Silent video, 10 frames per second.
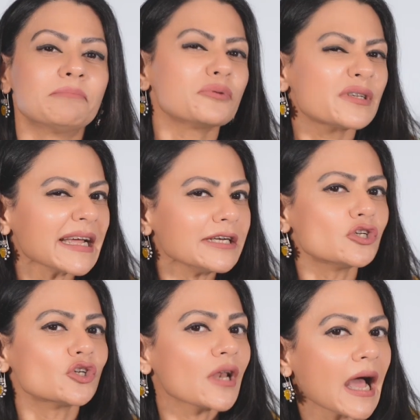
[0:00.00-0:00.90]

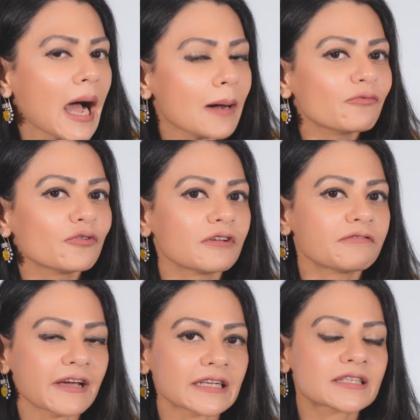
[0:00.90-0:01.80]
potential harmful
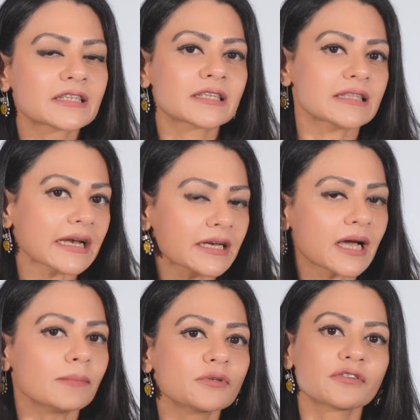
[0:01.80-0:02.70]
effects that
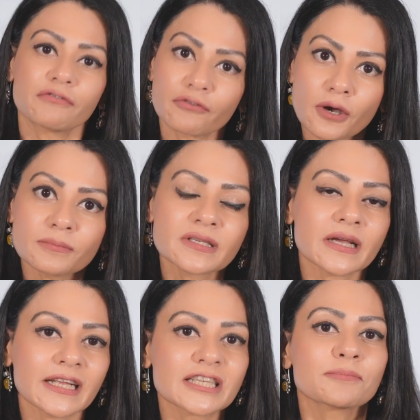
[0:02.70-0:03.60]
comes from
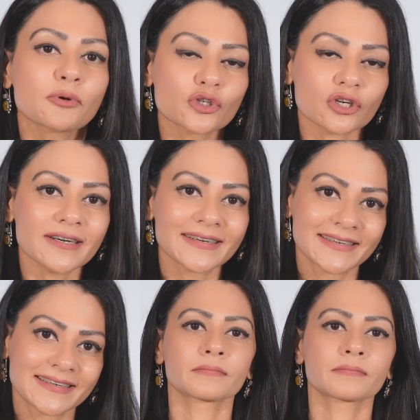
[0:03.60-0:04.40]
sun exposure.